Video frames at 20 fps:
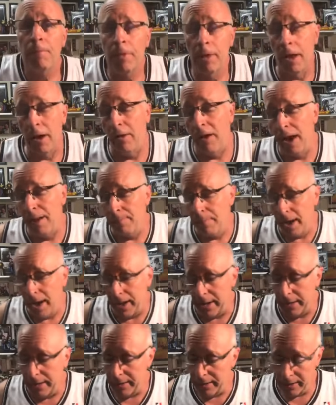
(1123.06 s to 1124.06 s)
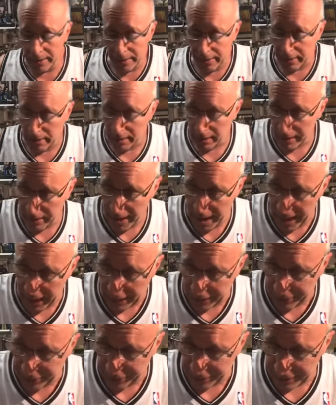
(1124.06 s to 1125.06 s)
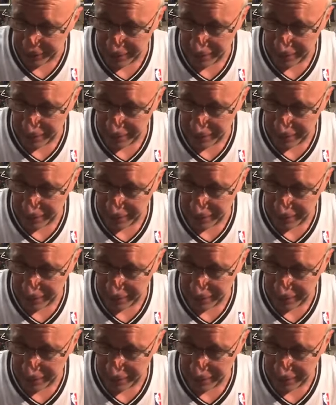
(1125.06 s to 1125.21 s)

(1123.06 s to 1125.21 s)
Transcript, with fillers: All right, Maddie. Next.